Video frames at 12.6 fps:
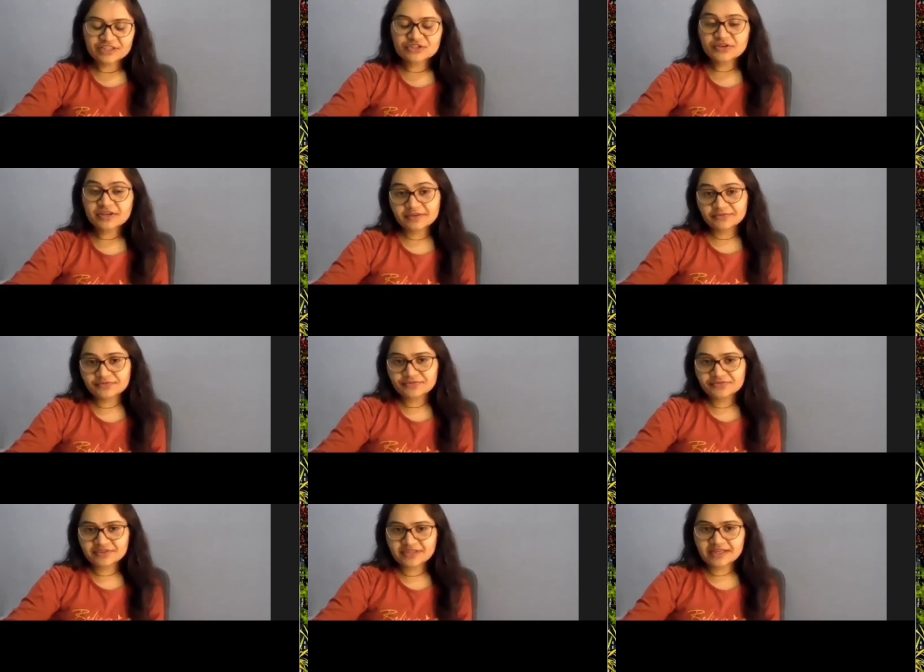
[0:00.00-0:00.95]
So
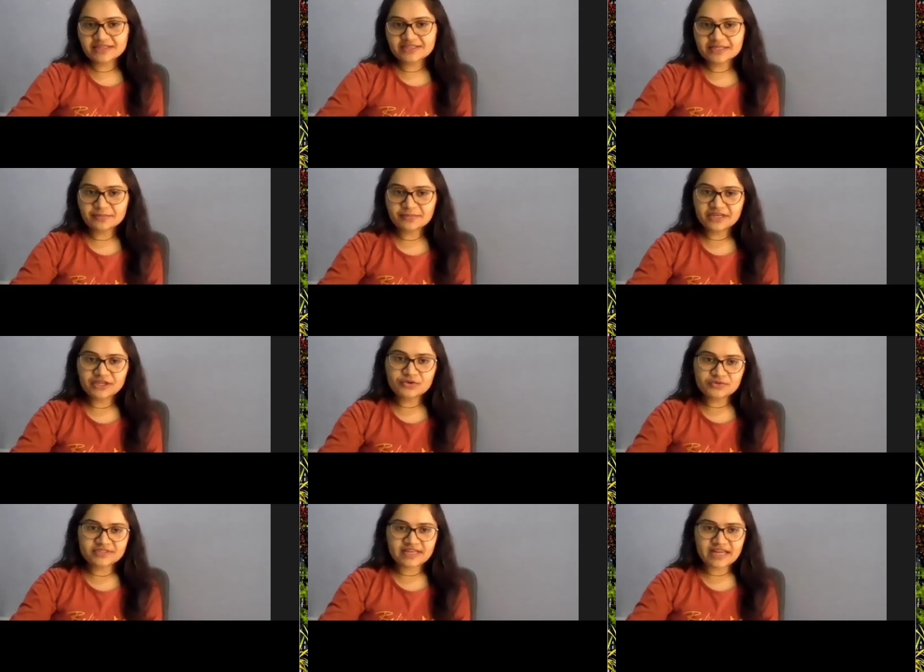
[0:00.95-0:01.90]
if somebody
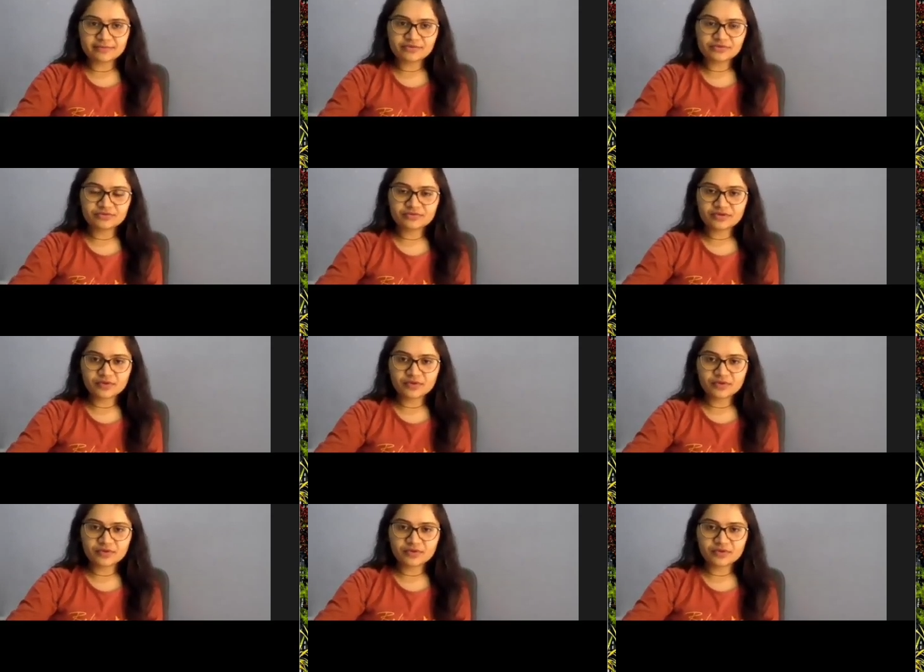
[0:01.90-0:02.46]
knows Tableau,